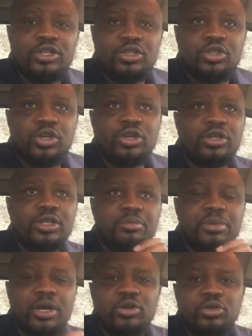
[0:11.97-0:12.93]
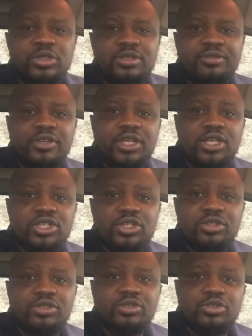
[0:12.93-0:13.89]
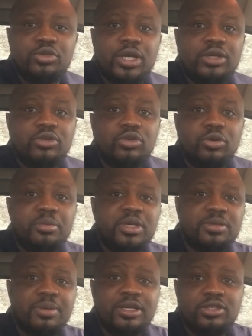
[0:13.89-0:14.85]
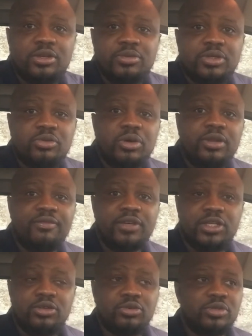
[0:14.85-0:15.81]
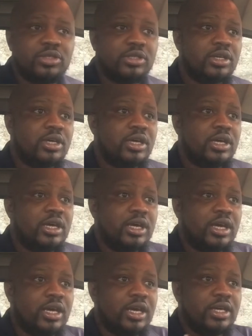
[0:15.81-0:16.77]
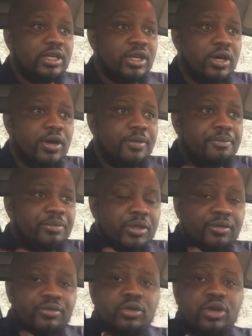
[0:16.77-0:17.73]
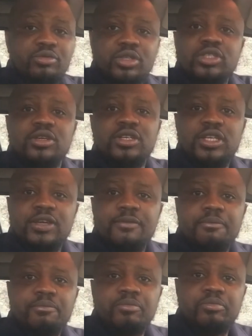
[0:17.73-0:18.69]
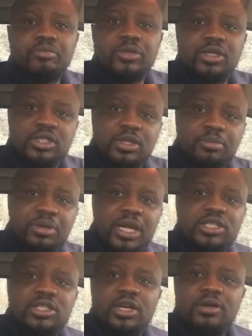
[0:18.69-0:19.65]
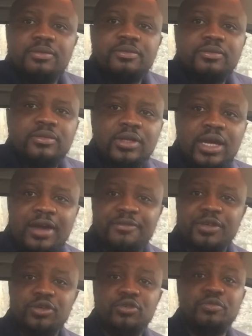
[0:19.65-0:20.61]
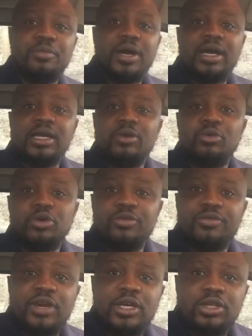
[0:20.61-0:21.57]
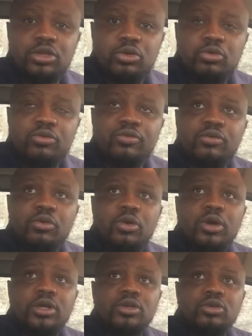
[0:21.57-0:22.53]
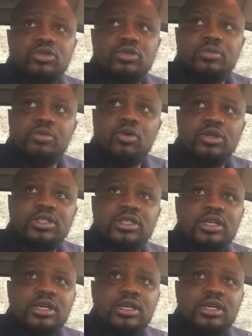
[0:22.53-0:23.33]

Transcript: Turn on the bell notification so that you don't miss my subsequent videos. And if you're a returnee, it's a pleasure having you back. I want to thank you for your support.